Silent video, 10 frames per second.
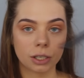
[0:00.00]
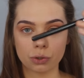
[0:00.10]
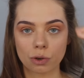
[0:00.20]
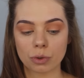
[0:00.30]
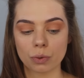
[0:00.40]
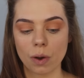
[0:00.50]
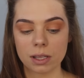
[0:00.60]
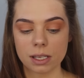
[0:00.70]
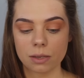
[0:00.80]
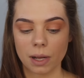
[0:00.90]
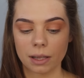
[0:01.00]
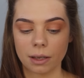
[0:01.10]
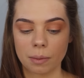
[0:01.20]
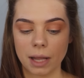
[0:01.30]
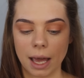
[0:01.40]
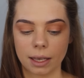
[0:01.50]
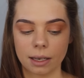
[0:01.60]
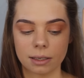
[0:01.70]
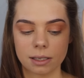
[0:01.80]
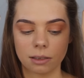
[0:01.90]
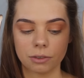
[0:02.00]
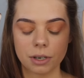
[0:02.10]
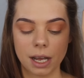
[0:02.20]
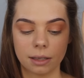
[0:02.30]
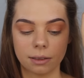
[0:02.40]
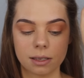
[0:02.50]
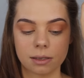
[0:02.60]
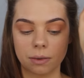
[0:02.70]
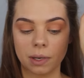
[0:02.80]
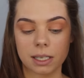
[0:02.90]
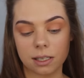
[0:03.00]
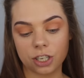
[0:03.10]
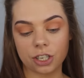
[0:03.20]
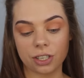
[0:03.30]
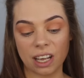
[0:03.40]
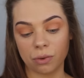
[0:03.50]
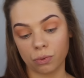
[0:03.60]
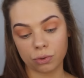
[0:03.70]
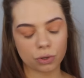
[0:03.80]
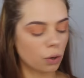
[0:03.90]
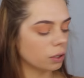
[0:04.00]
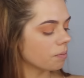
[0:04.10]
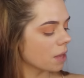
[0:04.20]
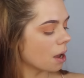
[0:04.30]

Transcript: normal ones as well, the black and the silver, and this one is just like rose gold.